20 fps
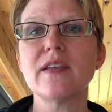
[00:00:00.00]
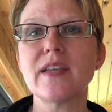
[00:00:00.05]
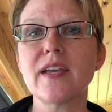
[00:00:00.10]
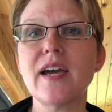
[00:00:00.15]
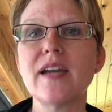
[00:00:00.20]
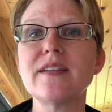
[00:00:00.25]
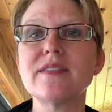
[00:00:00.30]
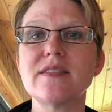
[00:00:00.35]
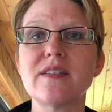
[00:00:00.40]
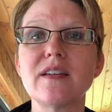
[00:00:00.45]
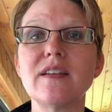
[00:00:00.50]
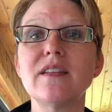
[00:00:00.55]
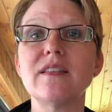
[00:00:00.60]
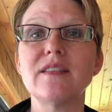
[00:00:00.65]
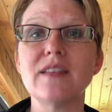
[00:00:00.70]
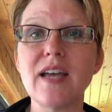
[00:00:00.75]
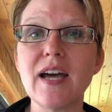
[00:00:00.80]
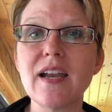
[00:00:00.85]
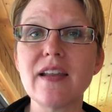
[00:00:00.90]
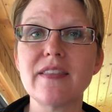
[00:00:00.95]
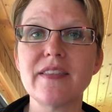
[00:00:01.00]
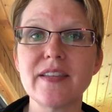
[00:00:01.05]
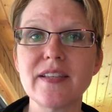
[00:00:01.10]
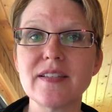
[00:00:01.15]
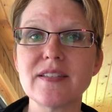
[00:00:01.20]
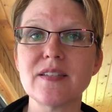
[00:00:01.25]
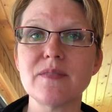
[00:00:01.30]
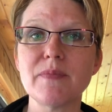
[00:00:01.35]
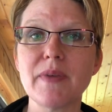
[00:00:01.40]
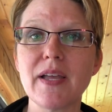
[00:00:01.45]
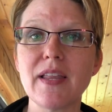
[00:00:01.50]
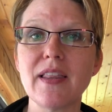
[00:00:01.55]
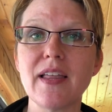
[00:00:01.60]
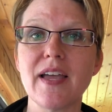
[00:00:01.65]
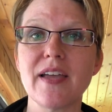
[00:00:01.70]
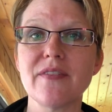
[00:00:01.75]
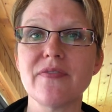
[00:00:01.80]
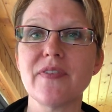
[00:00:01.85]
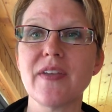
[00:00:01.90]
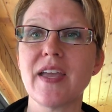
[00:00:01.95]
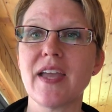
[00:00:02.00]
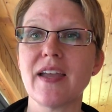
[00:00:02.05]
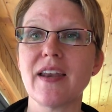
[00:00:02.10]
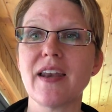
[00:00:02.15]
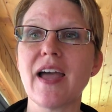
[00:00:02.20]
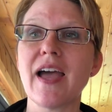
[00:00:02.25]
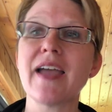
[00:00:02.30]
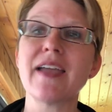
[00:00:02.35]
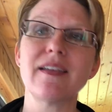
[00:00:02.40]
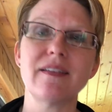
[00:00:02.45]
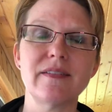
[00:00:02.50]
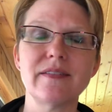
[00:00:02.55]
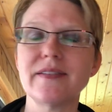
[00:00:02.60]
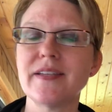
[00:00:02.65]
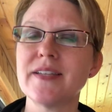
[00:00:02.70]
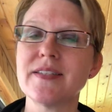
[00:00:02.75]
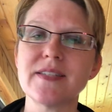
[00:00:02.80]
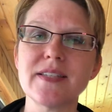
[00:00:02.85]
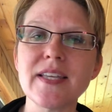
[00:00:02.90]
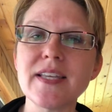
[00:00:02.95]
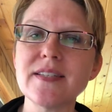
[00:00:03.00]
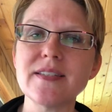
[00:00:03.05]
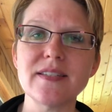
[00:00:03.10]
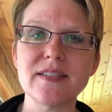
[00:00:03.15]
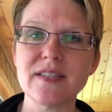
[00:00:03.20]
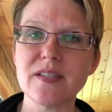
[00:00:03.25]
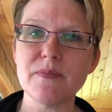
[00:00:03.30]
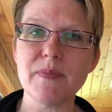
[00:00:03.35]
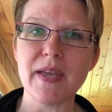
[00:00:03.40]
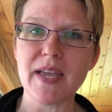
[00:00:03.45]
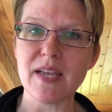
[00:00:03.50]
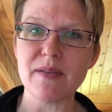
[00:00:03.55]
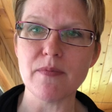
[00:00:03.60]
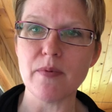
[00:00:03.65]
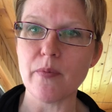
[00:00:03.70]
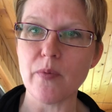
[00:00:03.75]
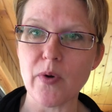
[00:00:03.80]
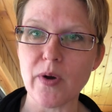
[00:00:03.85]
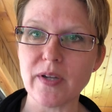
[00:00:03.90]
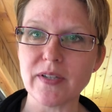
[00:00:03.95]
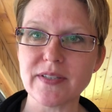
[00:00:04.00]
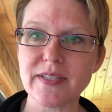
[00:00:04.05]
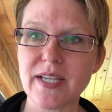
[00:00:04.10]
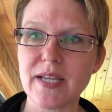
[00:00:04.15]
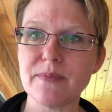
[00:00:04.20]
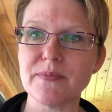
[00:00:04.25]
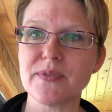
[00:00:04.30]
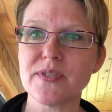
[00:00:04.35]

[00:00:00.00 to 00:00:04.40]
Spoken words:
God has done a lot of things in my life, and it's easy to make a memorial to Him.